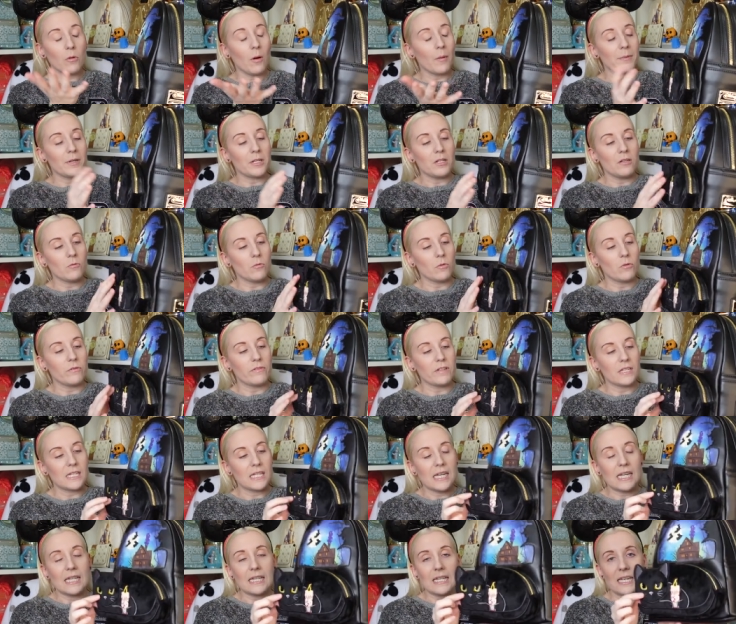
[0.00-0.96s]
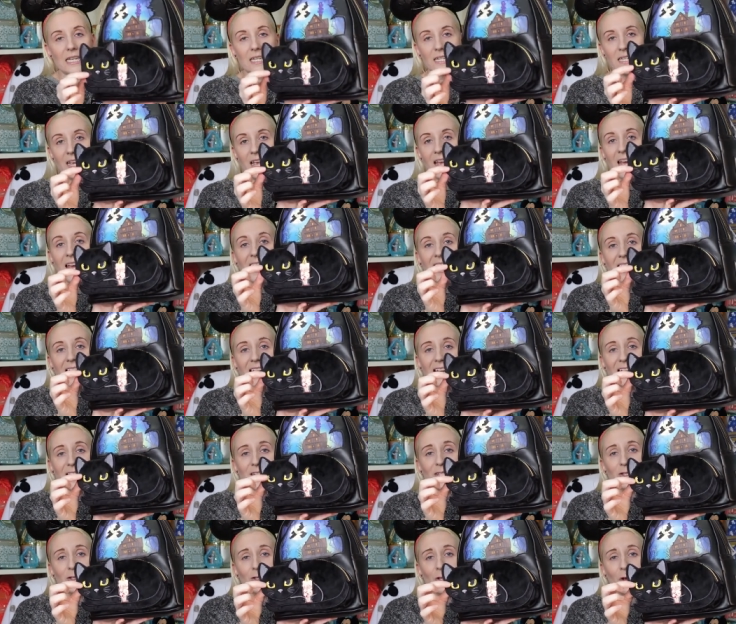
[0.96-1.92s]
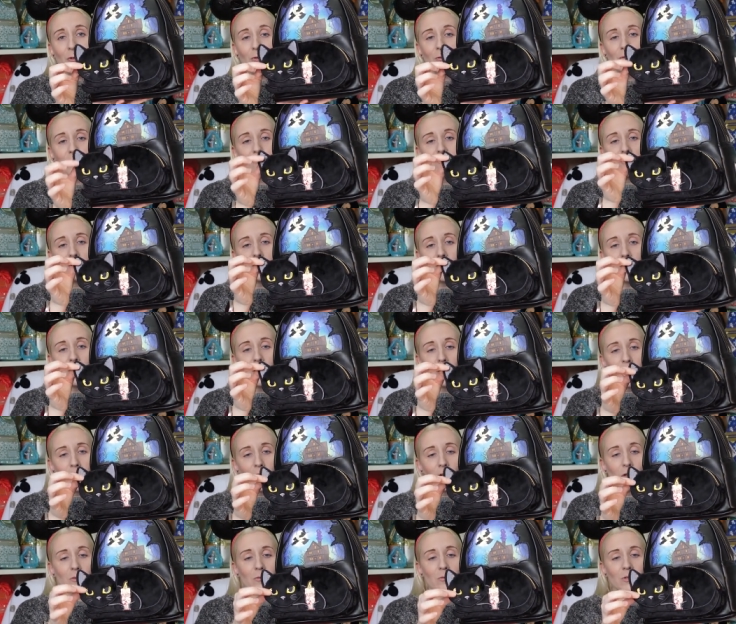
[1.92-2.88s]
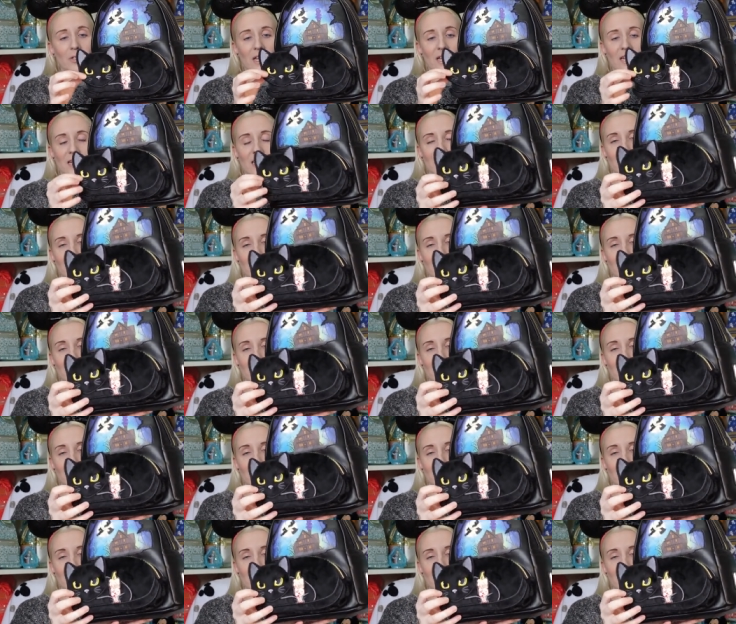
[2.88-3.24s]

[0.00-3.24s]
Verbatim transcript: I mean you've already seen this, he's so cute and